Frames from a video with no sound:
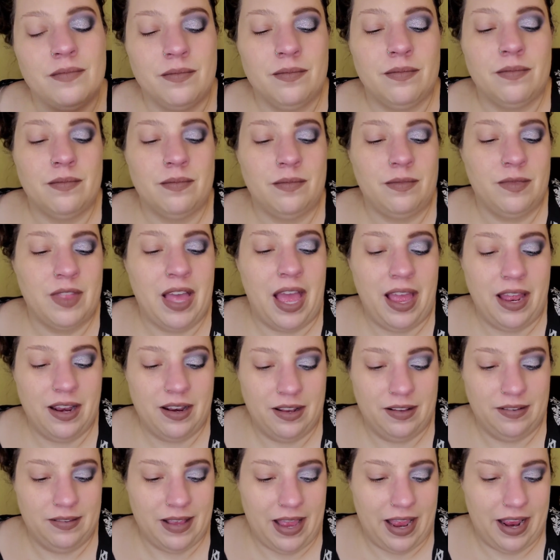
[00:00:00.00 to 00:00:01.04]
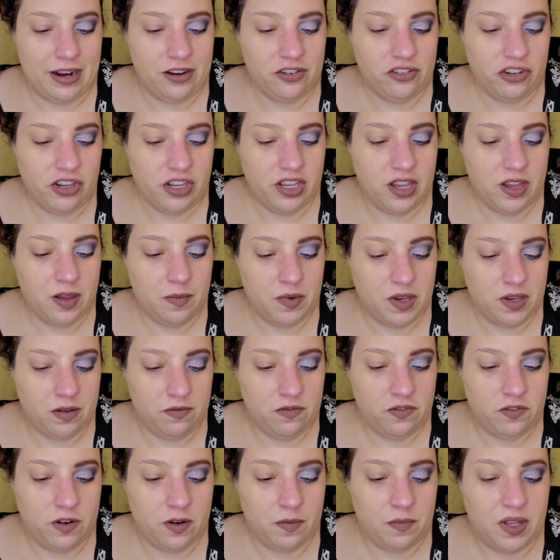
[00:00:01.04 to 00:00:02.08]
That is actually coming from
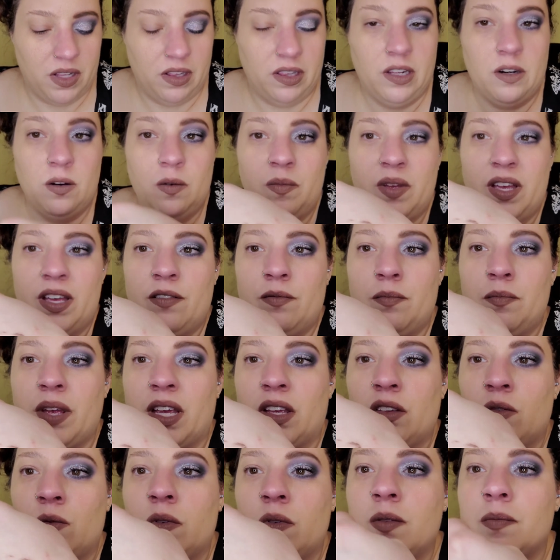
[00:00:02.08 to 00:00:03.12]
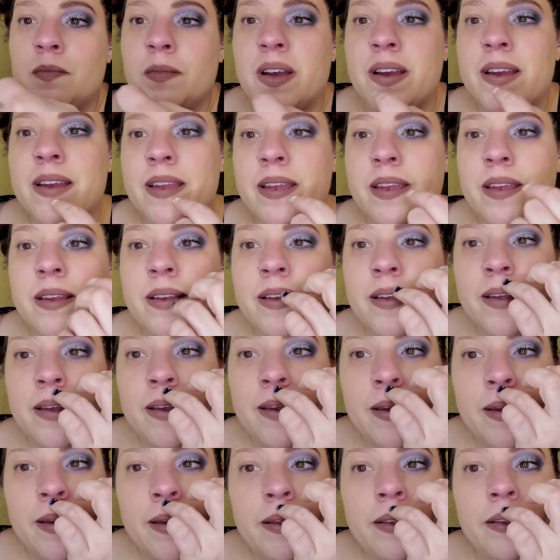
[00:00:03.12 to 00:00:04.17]
a little bit mixed with my
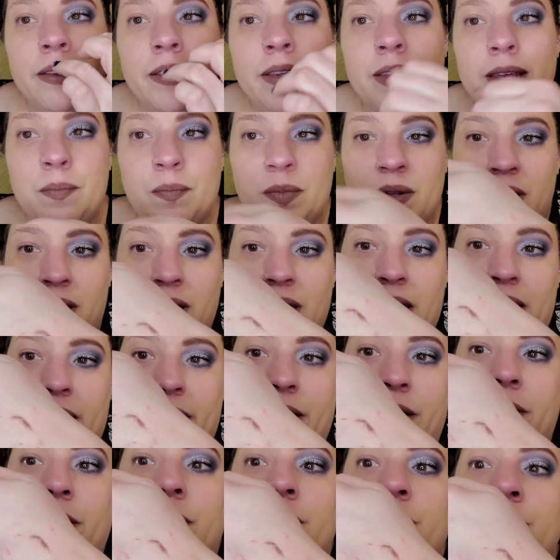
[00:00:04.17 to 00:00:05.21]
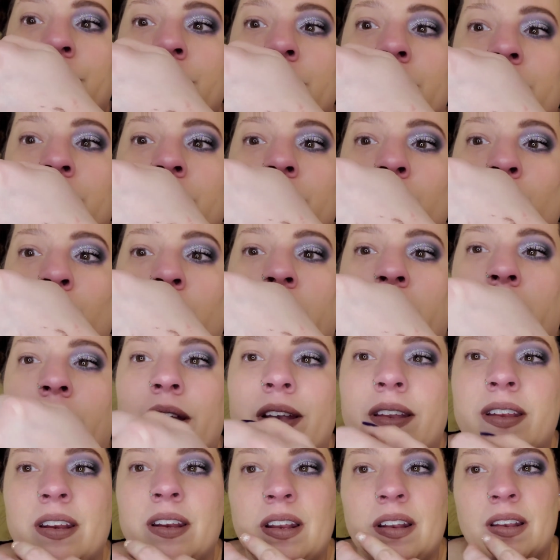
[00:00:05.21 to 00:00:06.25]
lip liner where I
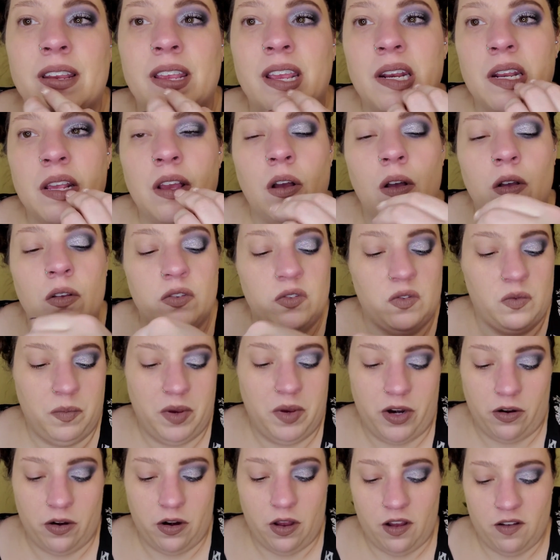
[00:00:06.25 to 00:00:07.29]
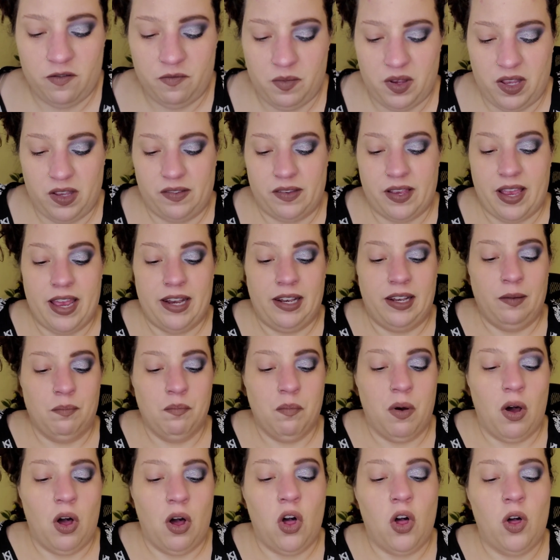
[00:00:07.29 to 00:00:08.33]
didn't get it all smeared off because I had
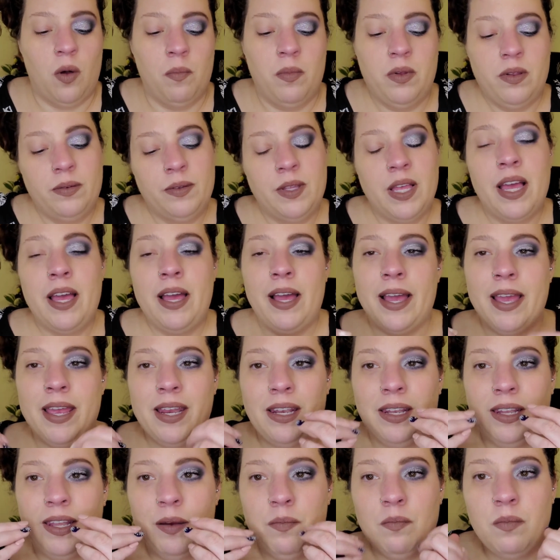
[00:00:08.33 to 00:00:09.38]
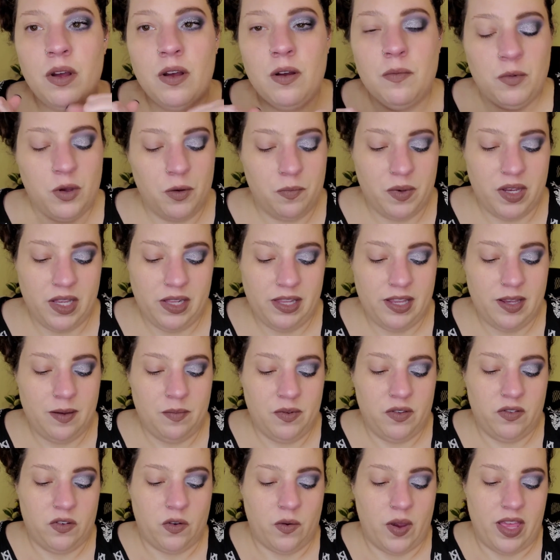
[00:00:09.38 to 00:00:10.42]
balm. I had lip balm on my lips, so I
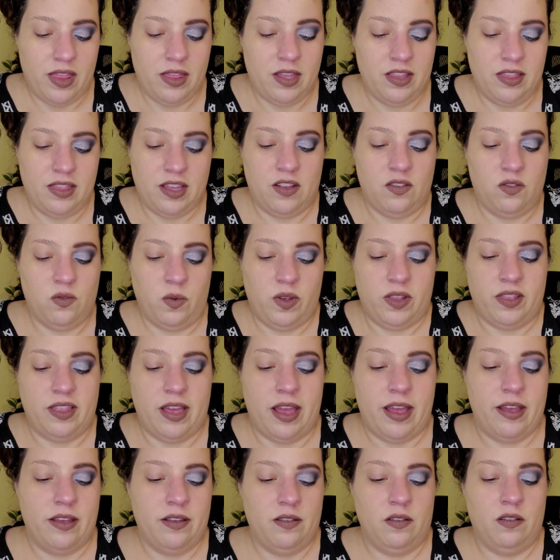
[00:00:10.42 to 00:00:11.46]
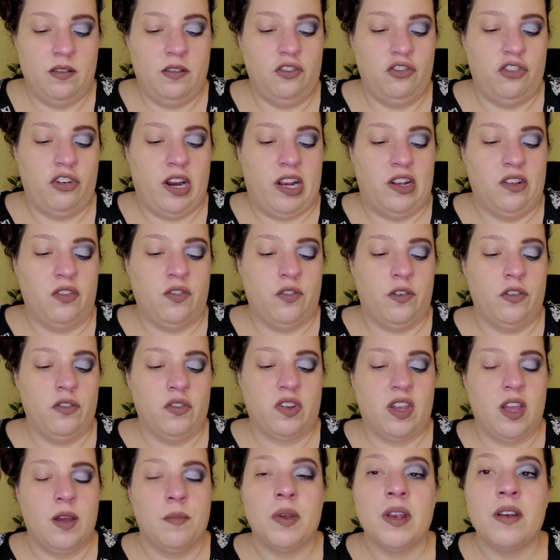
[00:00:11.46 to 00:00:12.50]
think that's what that transfer is
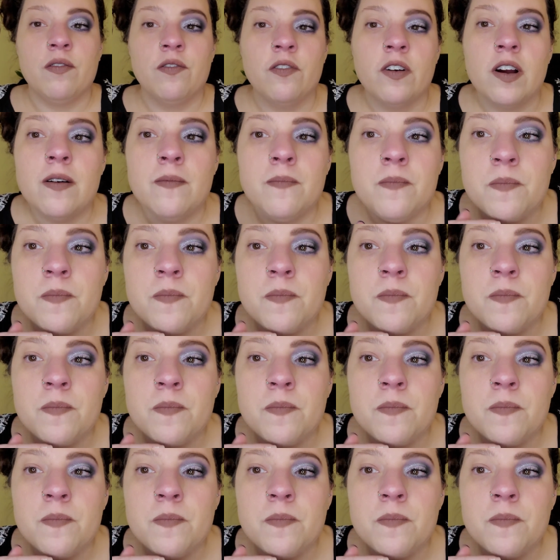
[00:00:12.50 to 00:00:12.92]
coming from.